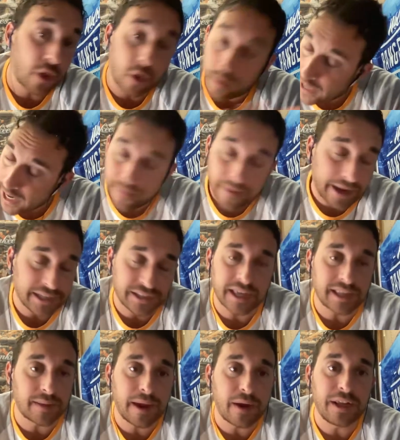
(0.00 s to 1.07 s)
Although, again, like I
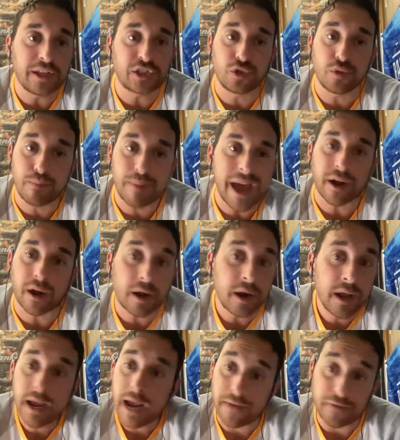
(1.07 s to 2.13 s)
said, LeMahieu needs to do better.
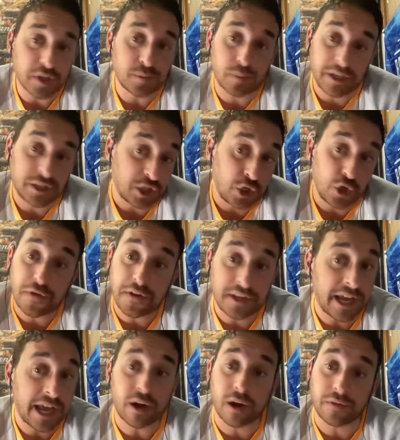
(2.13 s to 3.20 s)
He's a
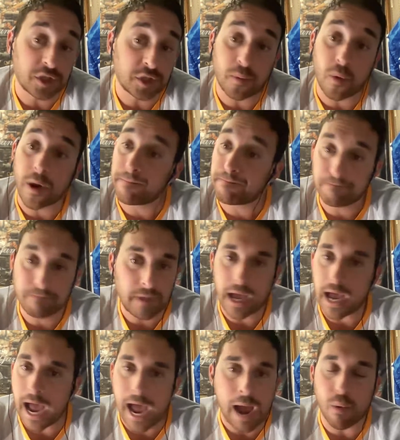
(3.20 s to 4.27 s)
250 hitter at this point.
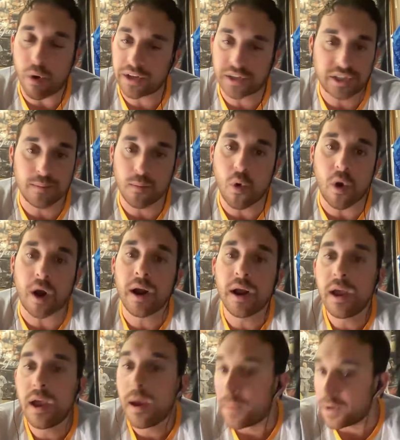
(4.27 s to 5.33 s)
I want to see more.
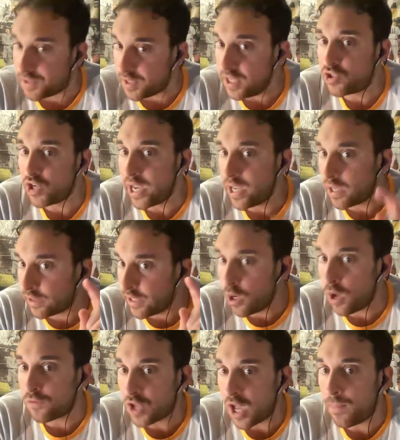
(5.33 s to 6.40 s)
But DJ,
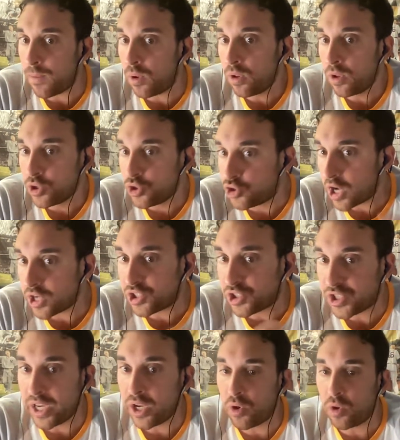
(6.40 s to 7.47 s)
leadoff double, Judge
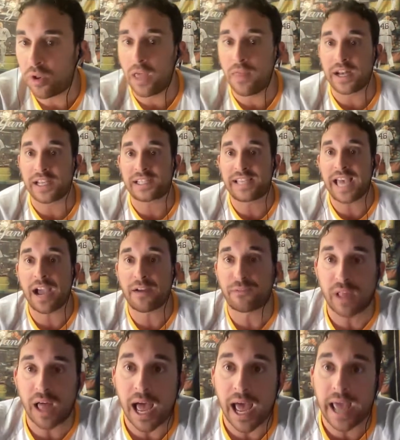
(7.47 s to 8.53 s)
single, and then a sack
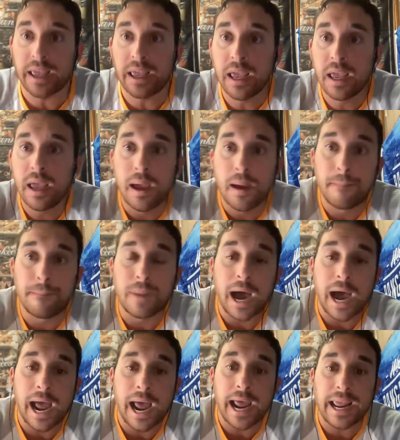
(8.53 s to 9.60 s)
fly
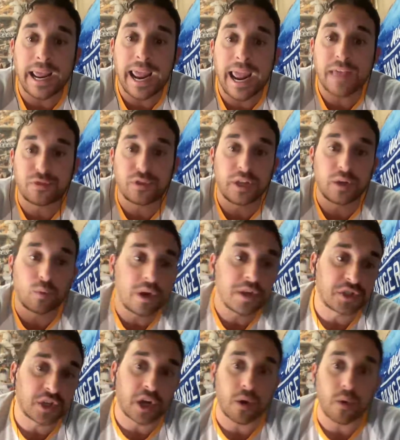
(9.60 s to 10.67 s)
by Anthony
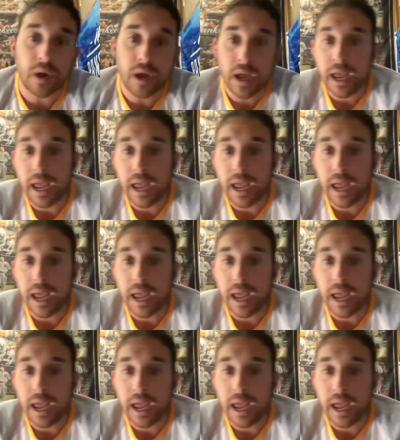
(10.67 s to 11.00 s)
Rizzo.